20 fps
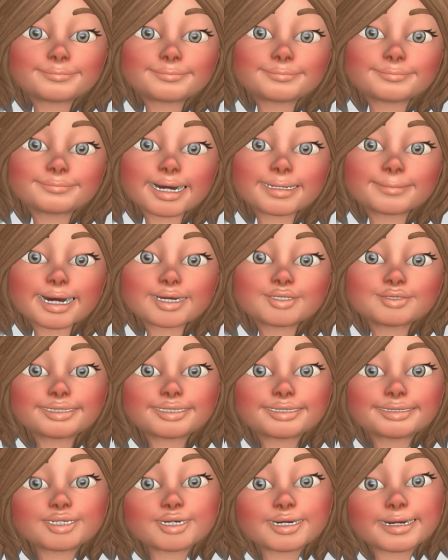In
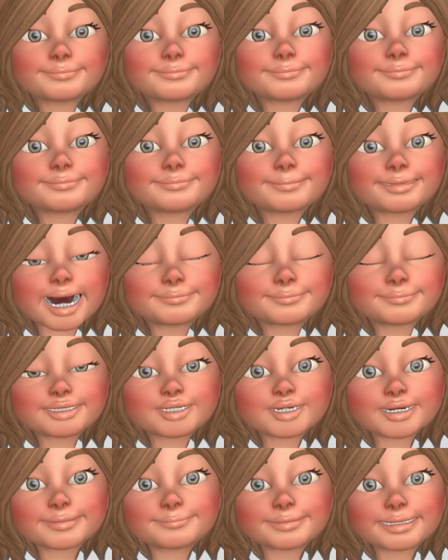Polynesia,
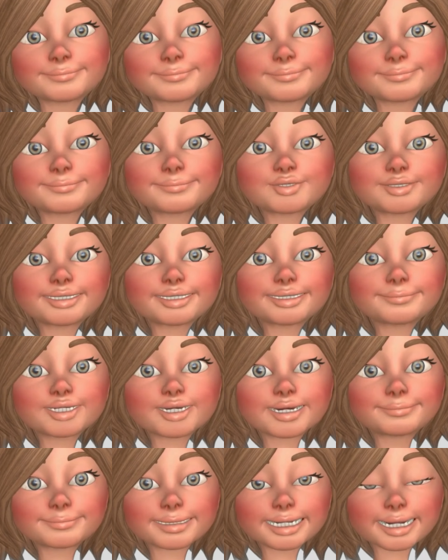Micronesia, and then
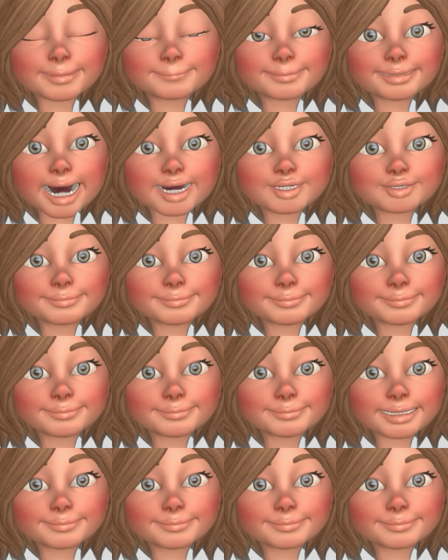parts of Malaysia,